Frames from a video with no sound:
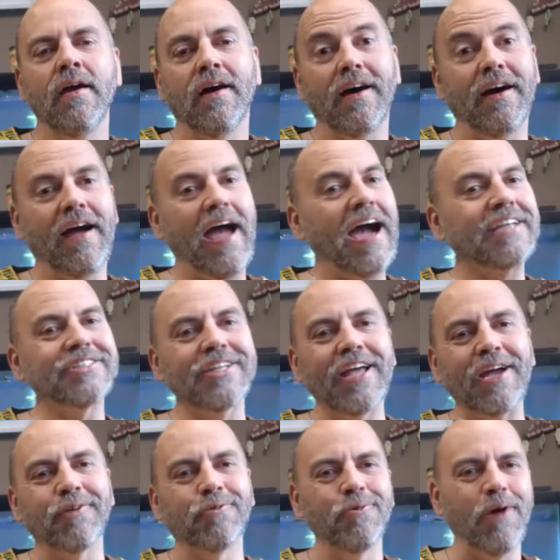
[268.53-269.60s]
Uh, actually,
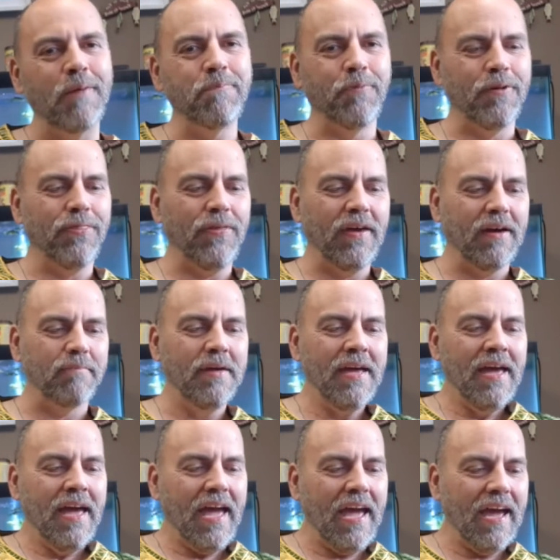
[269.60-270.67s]
I grew up with him.
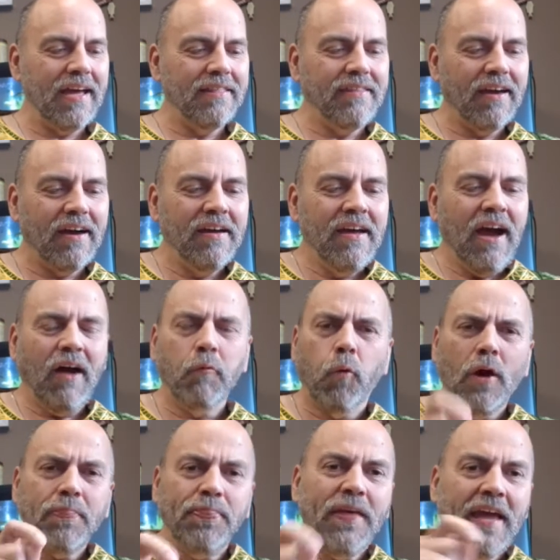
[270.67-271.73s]
And uh,
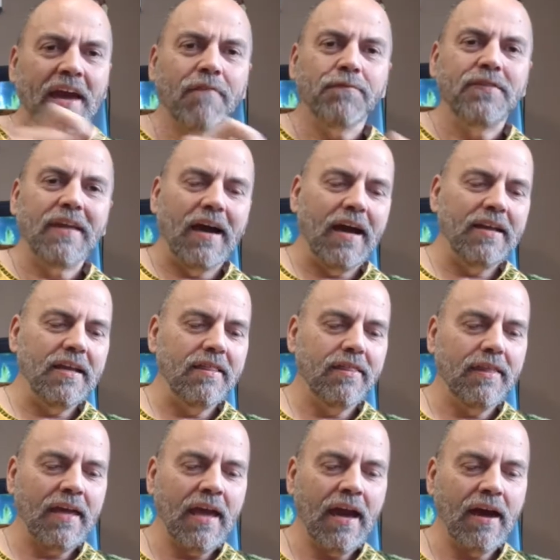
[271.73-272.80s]
what they have done is
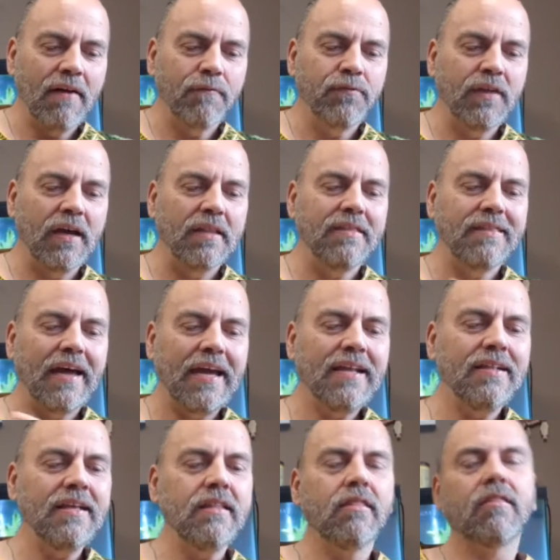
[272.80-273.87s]
they have done
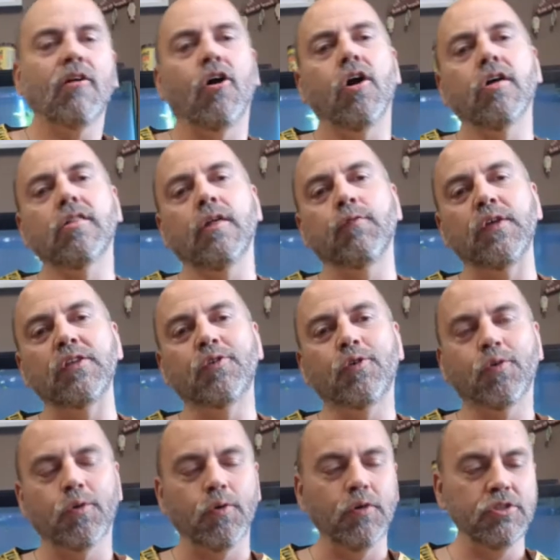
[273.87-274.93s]
nightly songs of
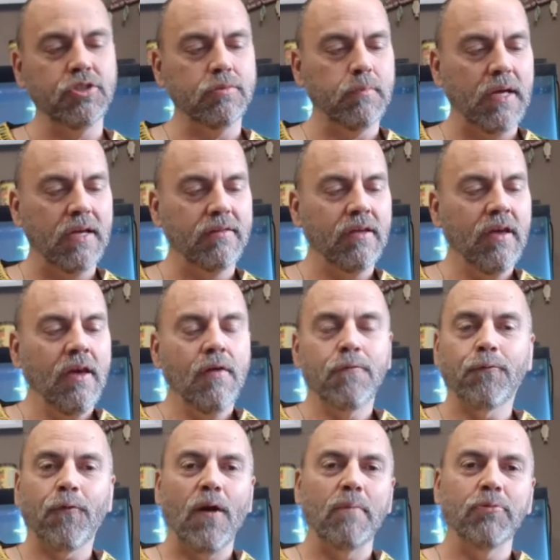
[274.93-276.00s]
encouragement
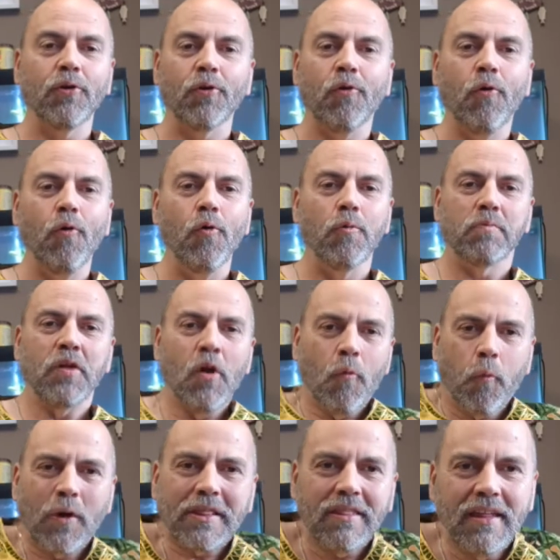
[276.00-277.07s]
from their homes.
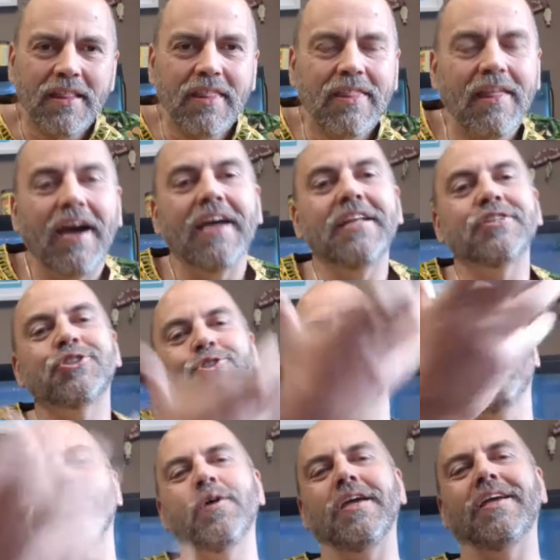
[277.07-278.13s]
What's inside is
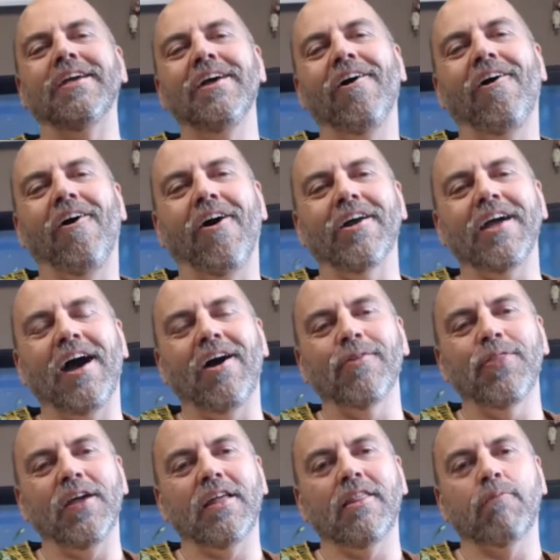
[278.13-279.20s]
showing on how
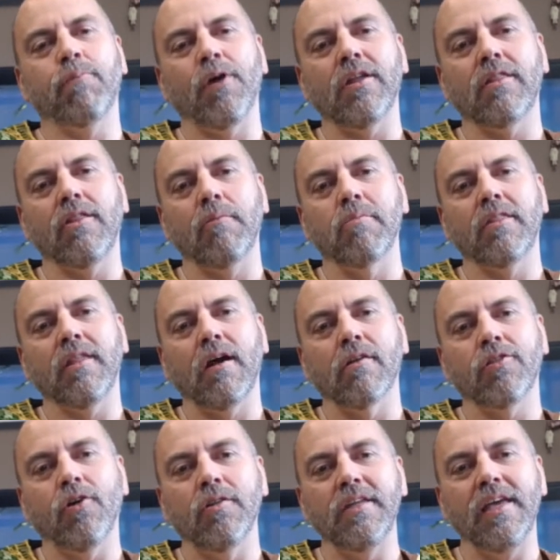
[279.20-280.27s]
they express
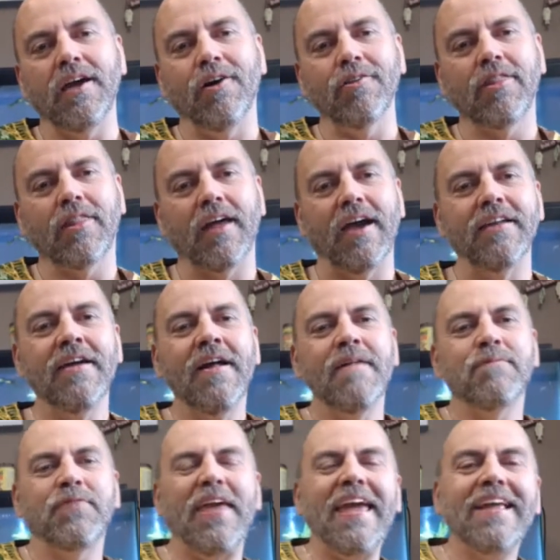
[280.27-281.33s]
themselves on the outside.
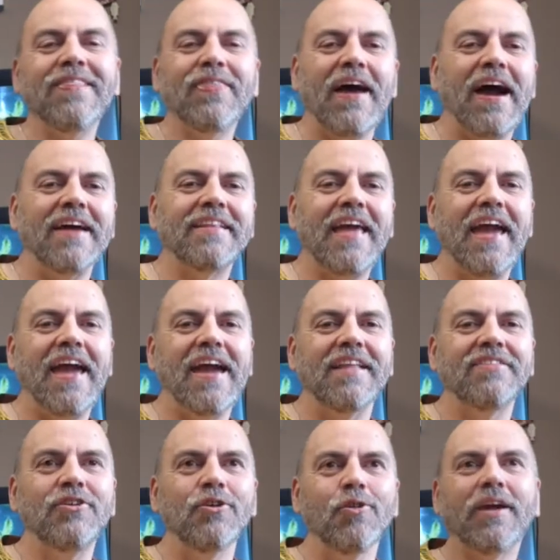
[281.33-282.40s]
Take that
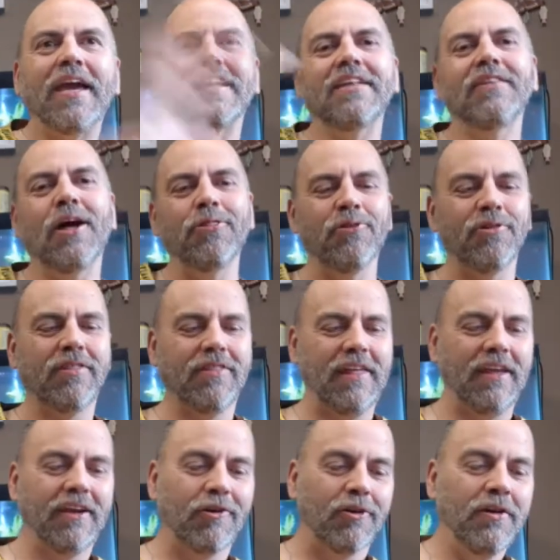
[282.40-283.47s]
and you look at another
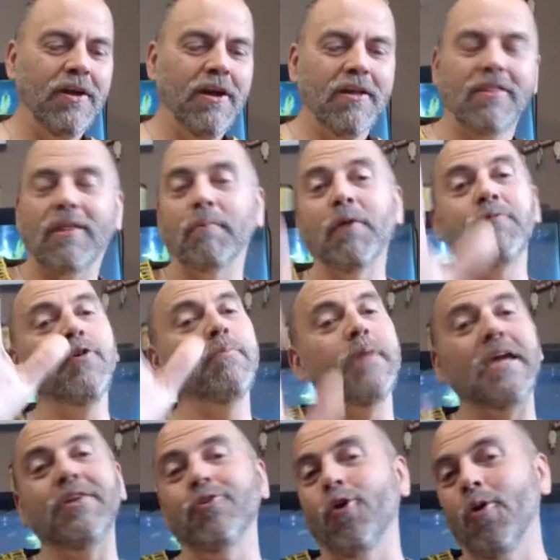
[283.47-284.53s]
singer, some of you
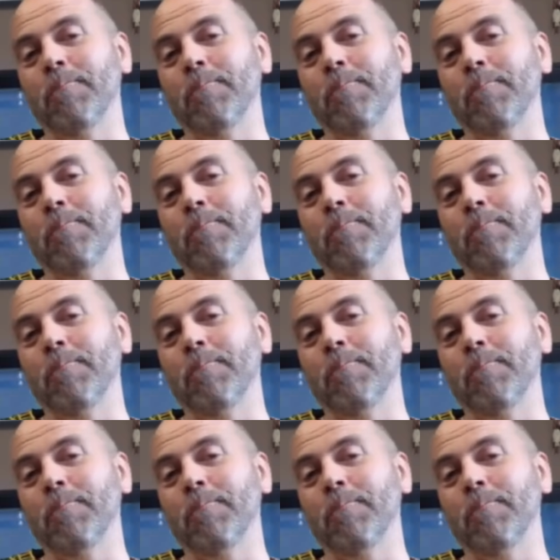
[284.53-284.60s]
may know